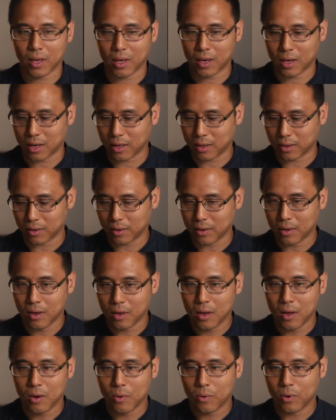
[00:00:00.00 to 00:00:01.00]
And
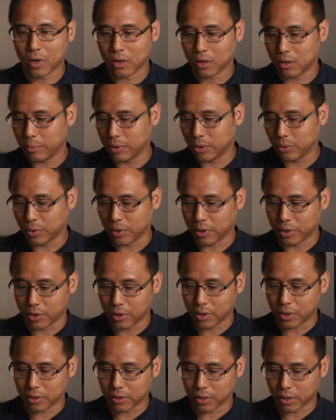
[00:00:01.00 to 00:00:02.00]
what I'm going to be doing
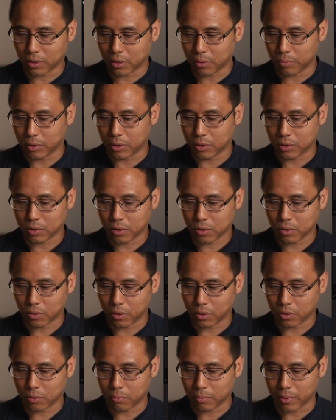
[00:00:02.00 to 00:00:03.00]
here is I'm going to be
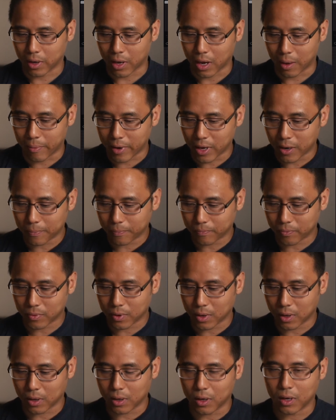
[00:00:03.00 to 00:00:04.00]
going to my iPad.
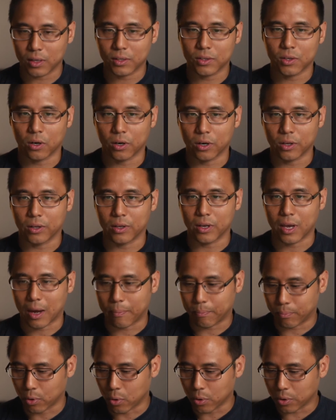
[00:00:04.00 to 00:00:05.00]
I started the
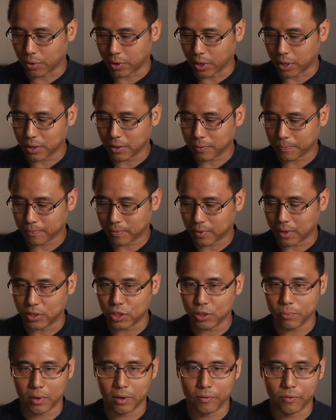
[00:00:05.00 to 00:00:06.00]
app Procreate. I
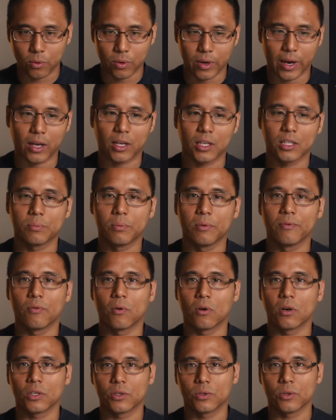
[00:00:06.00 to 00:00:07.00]
just made a few icons
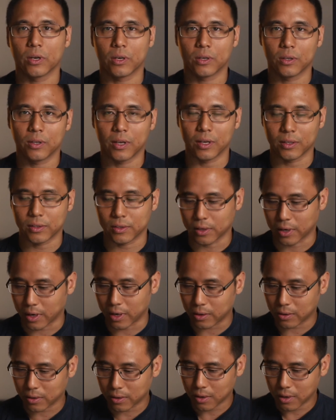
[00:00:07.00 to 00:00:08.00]
before so I could test it
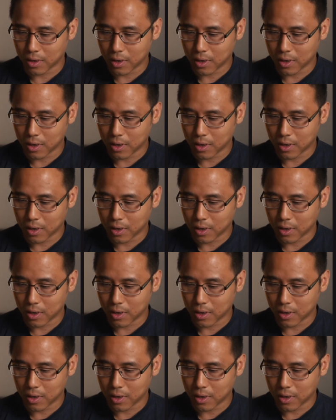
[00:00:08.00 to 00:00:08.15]
out.